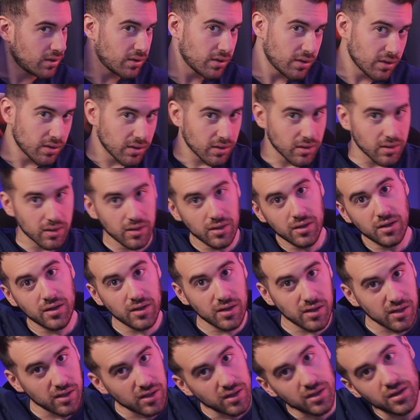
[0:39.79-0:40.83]

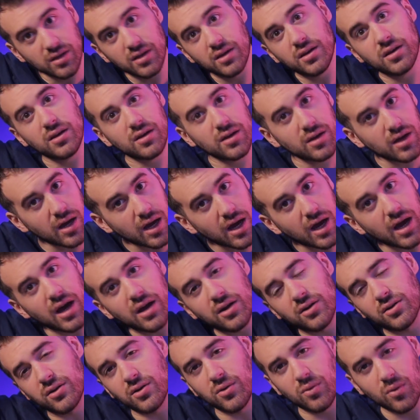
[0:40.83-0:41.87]
I
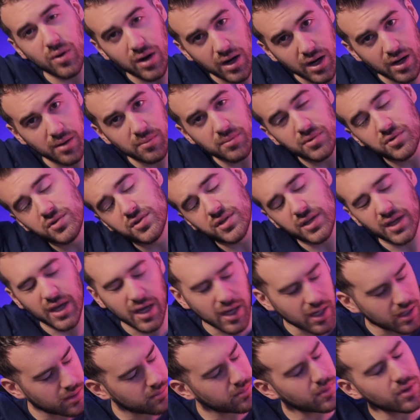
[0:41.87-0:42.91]
don't know why I'm using
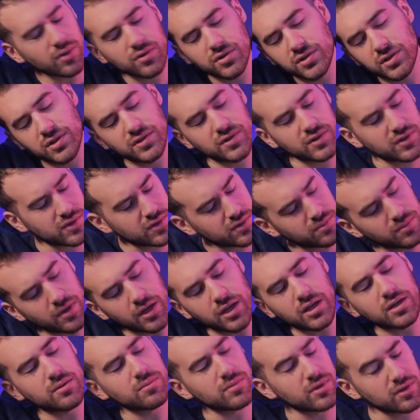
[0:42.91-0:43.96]
hand motions. It's
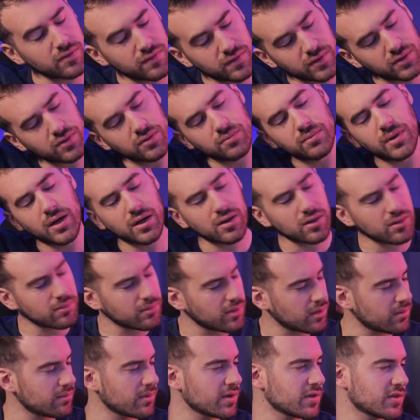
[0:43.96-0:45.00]
making me feel better
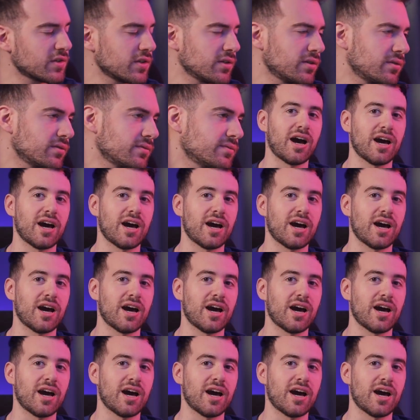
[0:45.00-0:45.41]
about myself.